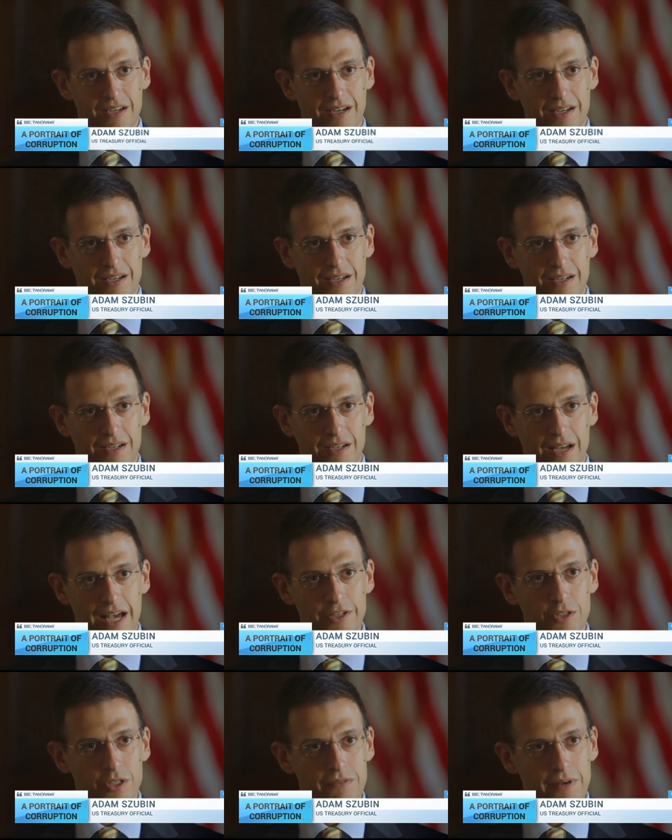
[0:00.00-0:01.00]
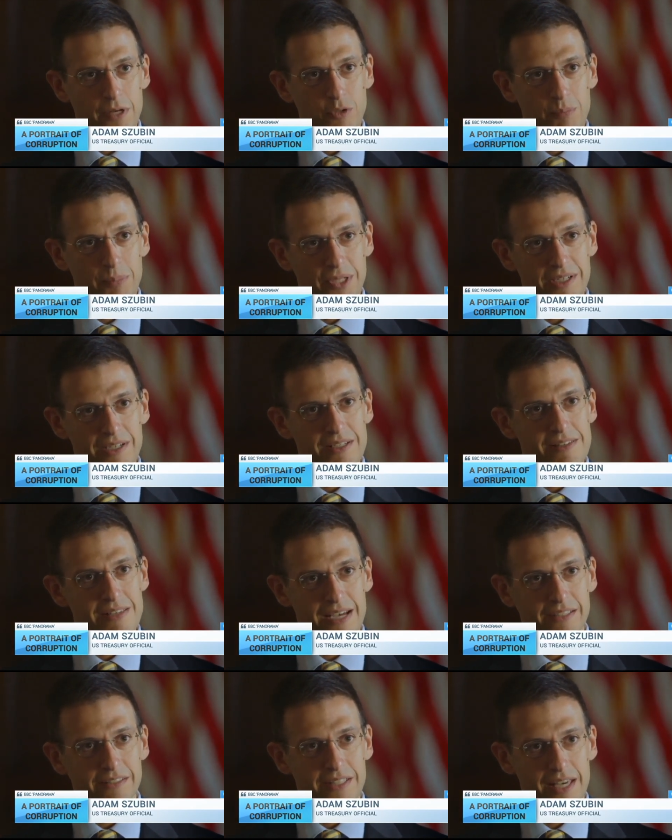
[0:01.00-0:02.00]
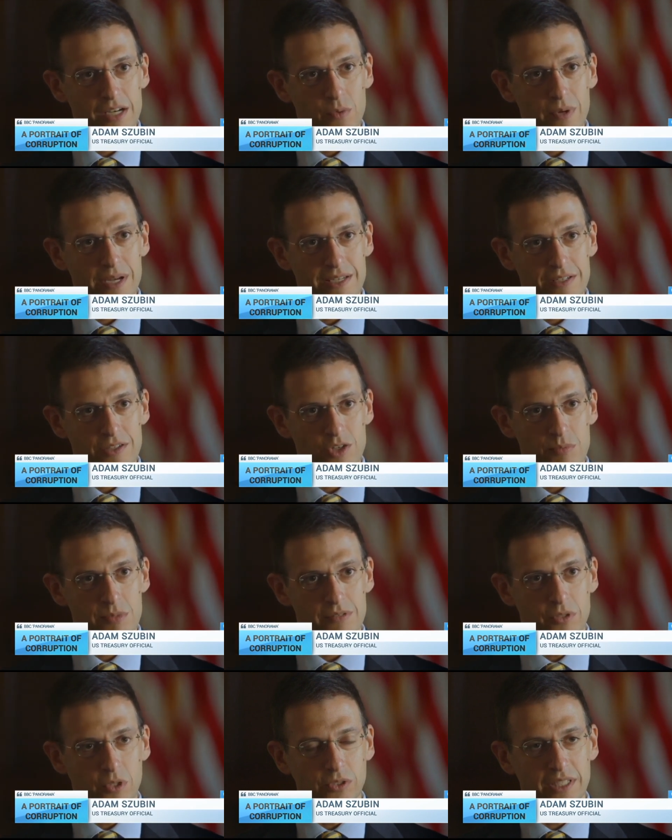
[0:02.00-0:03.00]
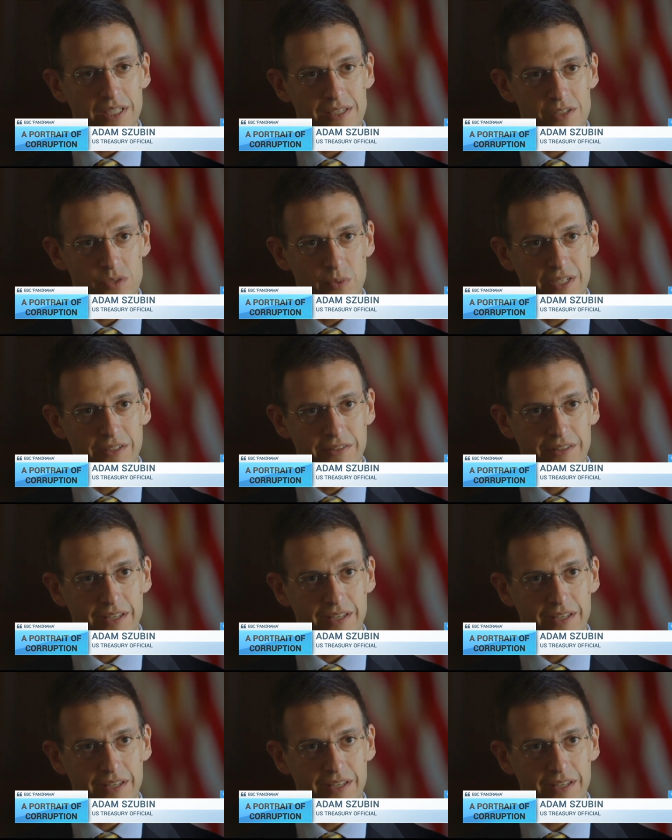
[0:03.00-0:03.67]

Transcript: uh, I don't know if I would put it exactly that way in terms of holding his wealth.